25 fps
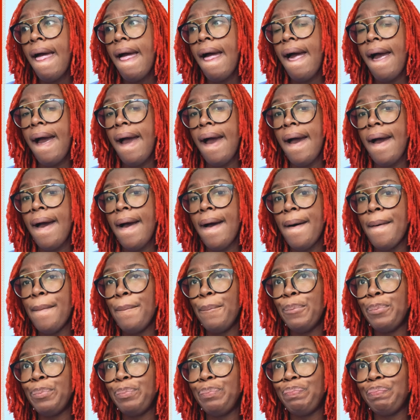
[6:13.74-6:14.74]

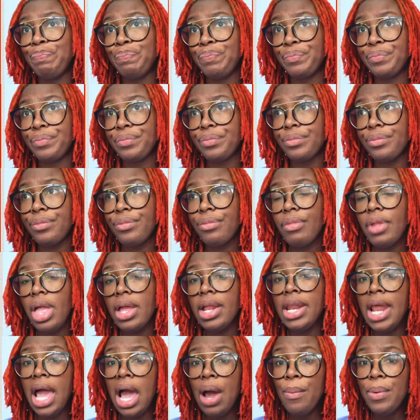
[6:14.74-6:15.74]

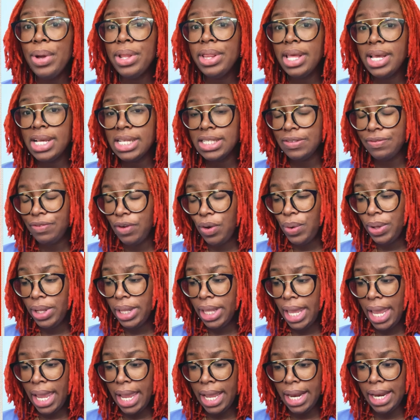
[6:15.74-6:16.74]
Now with
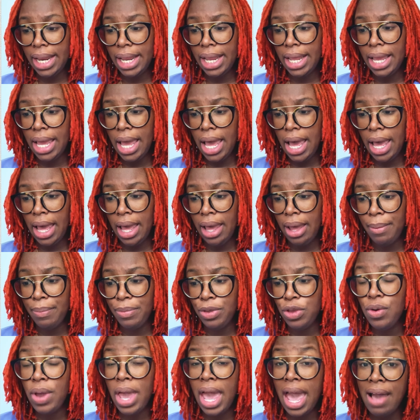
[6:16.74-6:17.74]

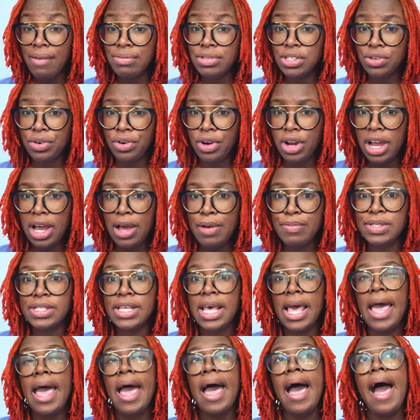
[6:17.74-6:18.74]
exfoliating, you have scrubs.
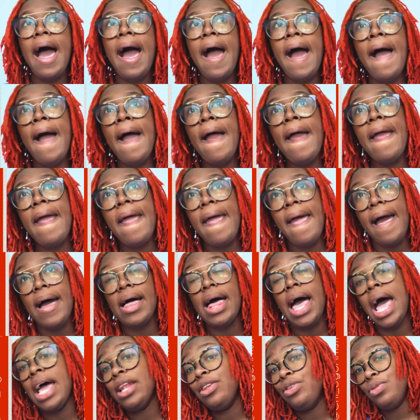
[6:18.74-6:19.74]
I
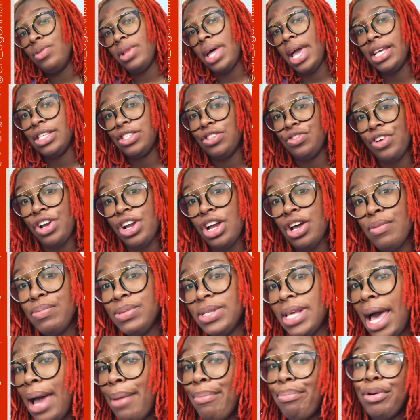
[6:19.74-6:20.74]
do like
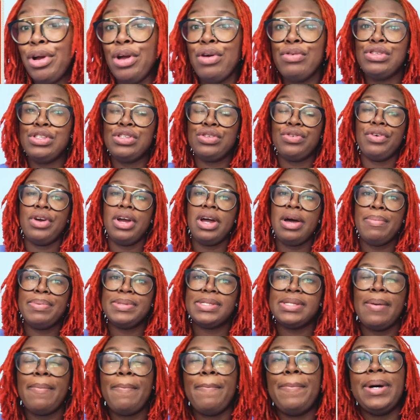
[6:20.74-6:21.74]
scrubs. I'm pro
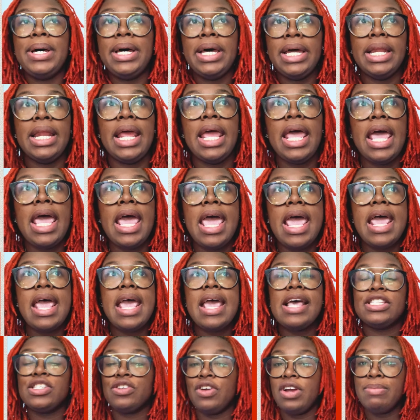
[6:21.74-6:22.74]
scrubs, but
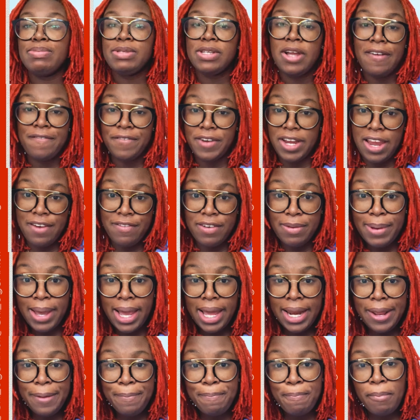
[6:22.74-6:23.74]
scrubs aren't for
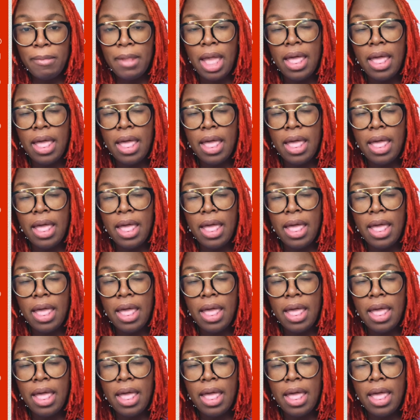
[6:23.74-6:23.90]
everybody.